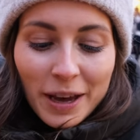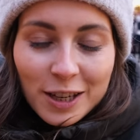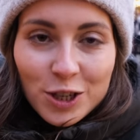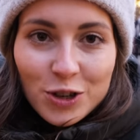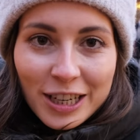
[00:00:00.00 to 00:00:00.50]

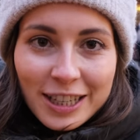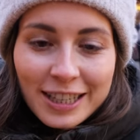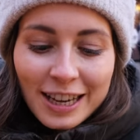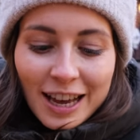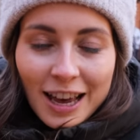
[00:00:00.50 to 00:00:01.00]

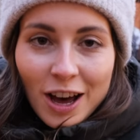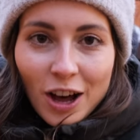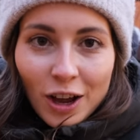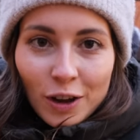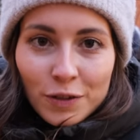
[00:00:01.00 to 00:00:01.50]
pastries.
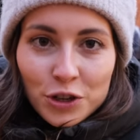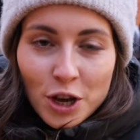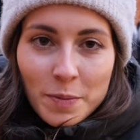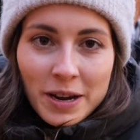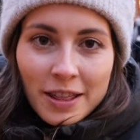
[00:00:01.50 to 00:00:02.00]
All over
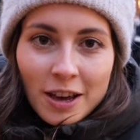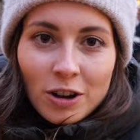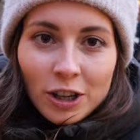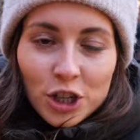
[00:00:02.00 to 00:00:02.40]
Germany they're called